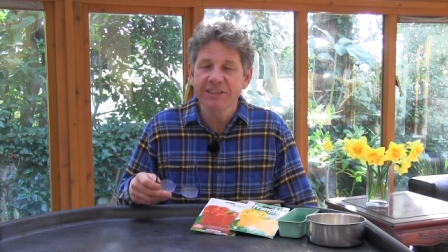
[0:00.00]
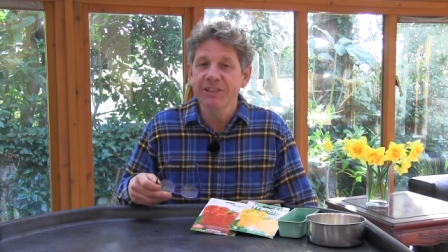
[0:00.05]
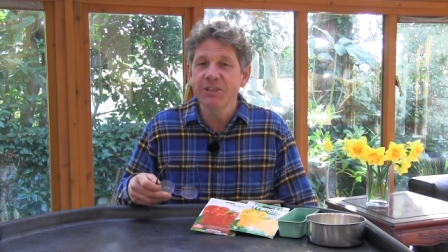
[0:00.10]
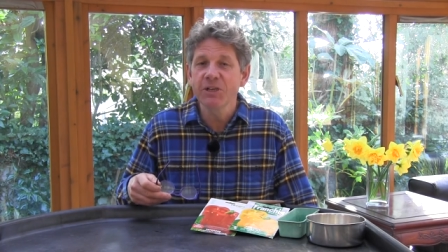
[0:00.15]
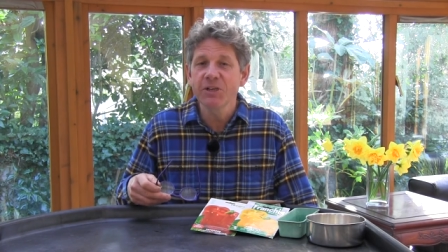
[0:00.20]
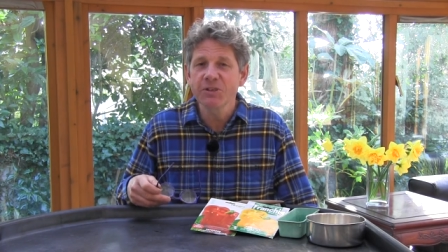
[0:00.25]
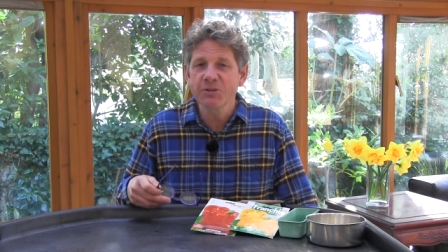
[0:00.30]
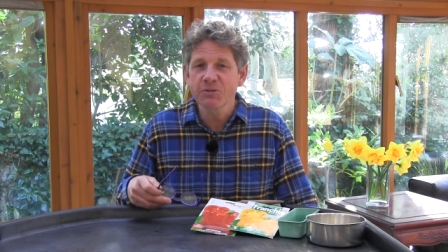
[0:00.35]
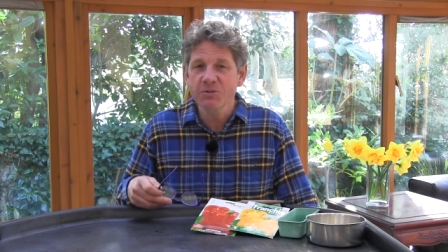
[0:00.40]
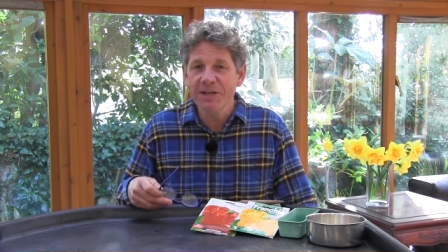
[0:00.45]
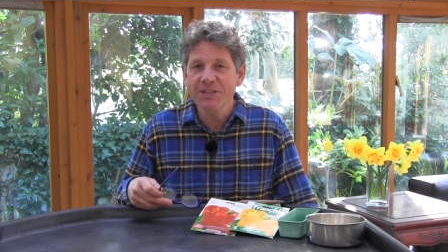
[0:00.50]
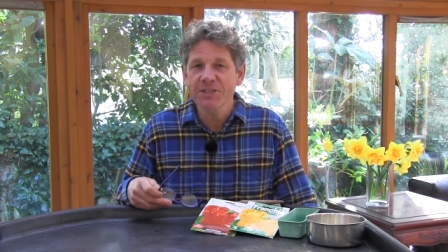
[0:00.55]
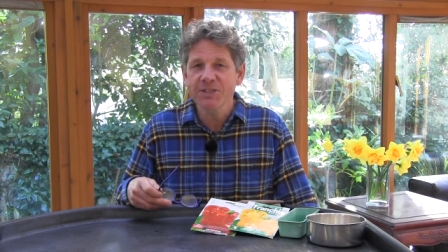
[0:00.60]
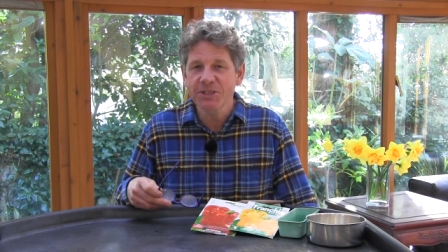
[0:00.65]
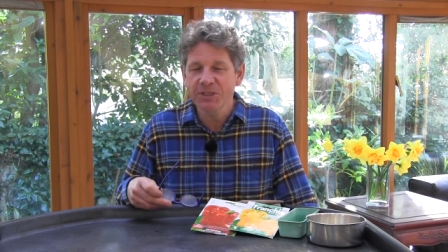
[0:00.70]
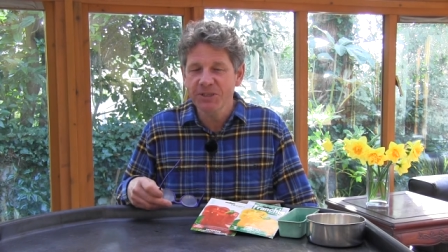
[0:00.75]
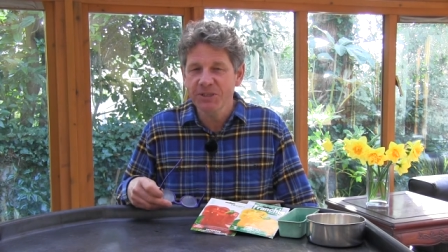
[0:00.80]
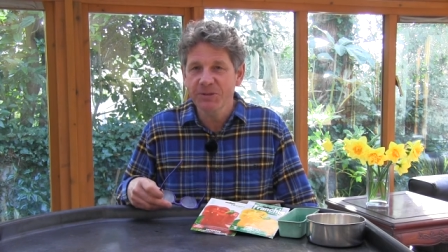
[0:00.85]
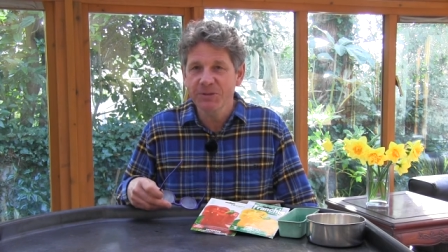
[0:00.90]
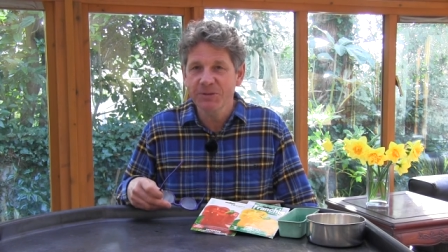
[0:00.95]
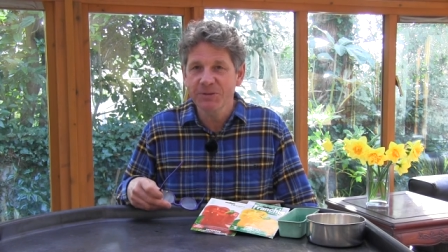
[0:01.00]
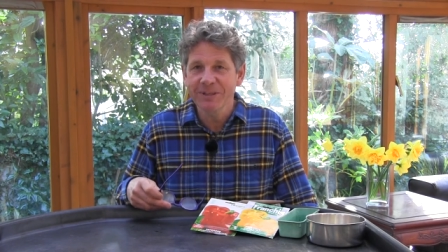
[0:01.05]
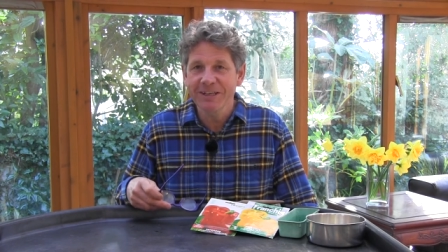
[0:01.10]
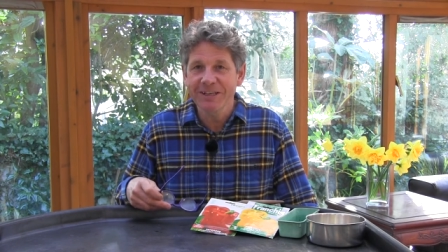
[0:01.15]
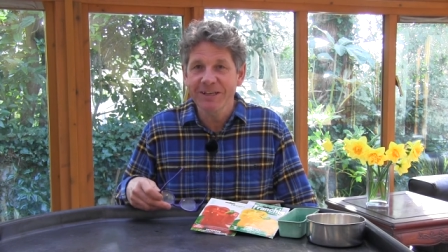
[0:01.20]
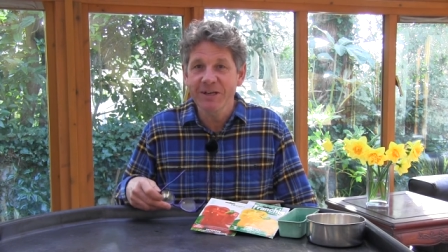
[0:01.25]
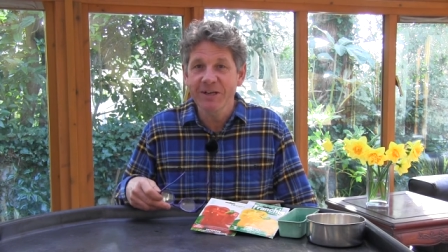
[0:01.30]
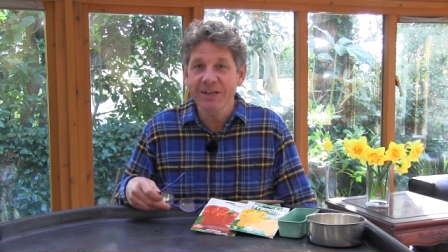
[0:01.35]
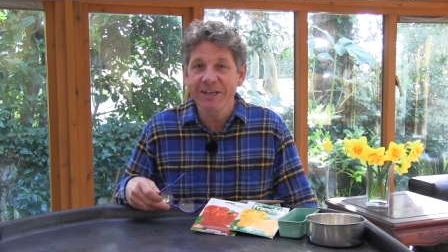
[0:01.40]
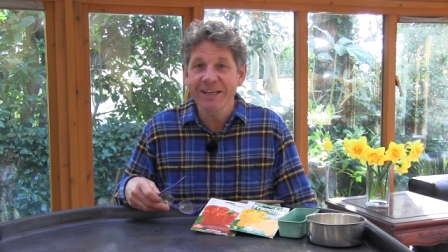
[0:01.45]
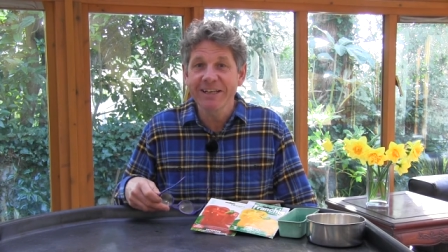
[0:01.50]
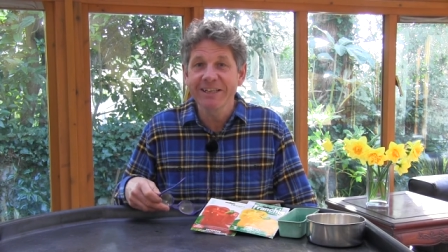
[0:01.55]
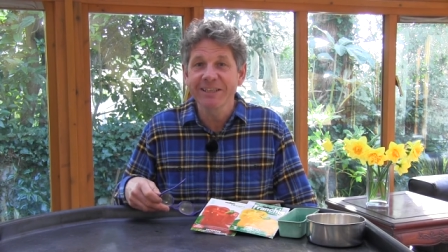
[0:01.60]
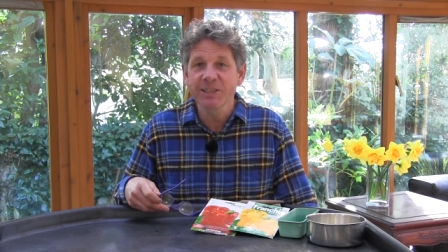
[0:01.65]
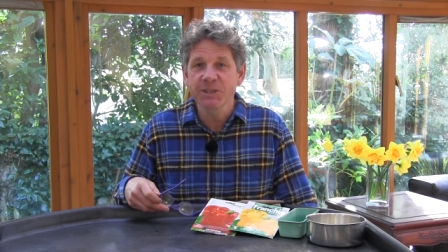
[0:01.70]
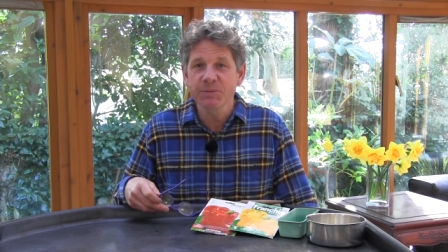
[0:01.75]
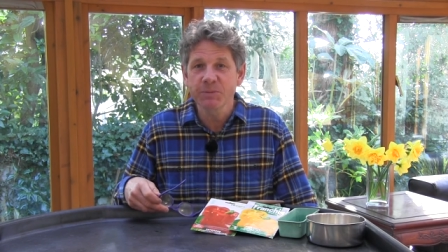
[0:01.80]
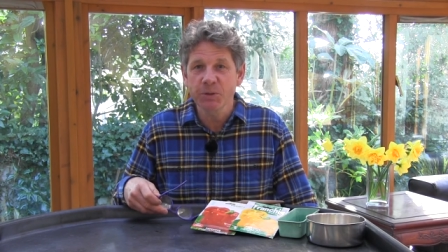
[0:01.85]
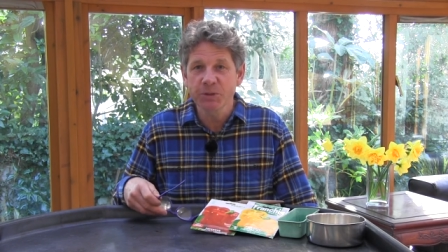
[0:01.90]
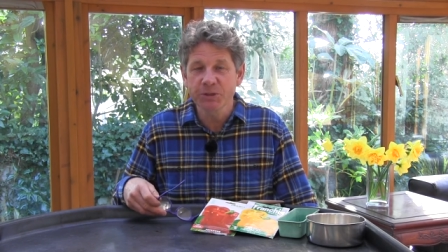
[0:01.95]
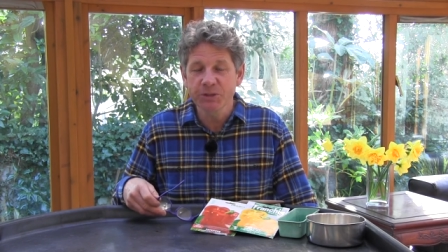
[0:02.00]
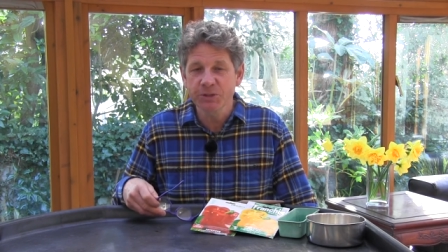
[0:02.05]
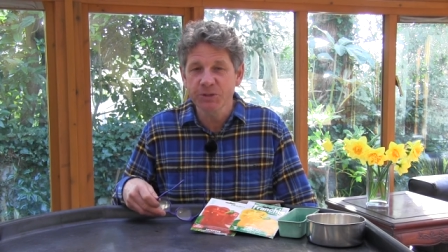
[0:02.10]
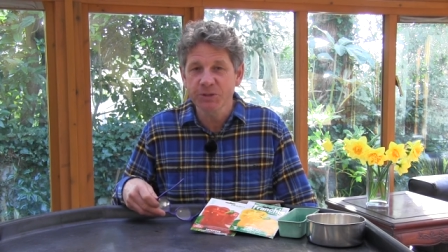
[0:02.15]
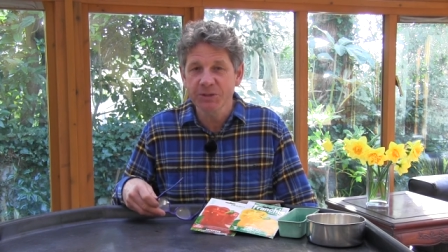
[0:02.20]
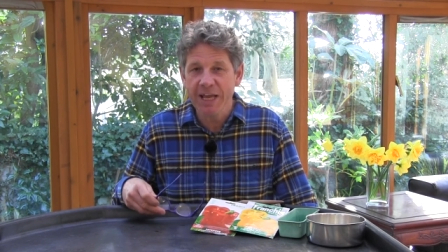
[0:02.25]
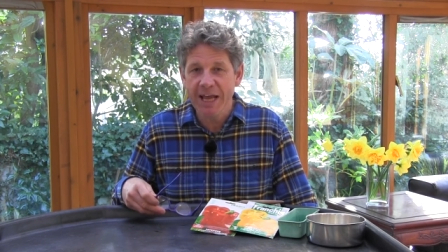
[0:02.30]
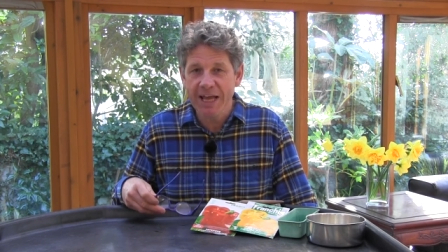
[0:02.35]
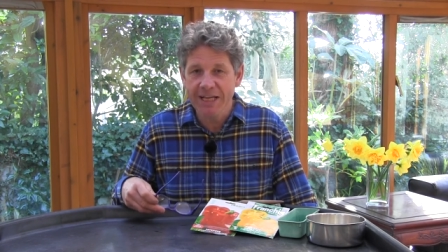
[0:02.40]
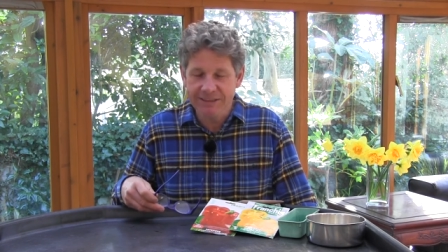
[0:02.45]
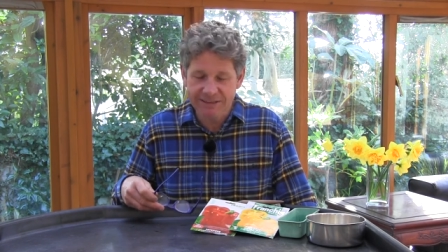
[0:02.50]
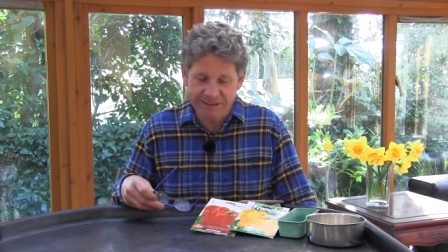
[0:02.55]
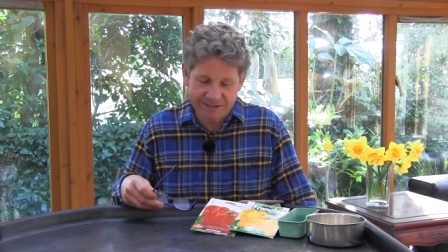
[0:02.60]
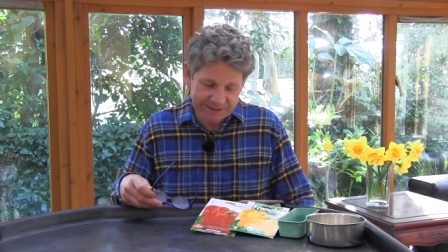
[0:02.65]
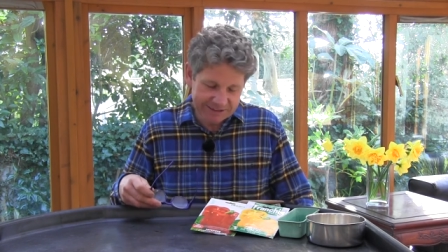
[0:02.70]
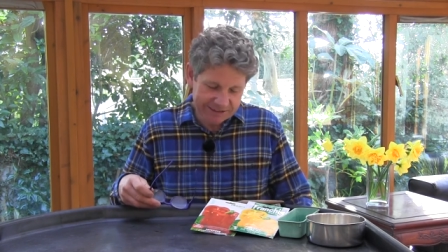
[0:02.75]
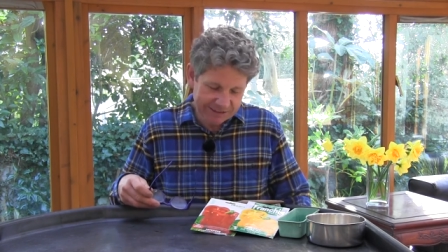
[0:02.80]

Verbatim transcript: young rescue uh, English pointer called Hattie.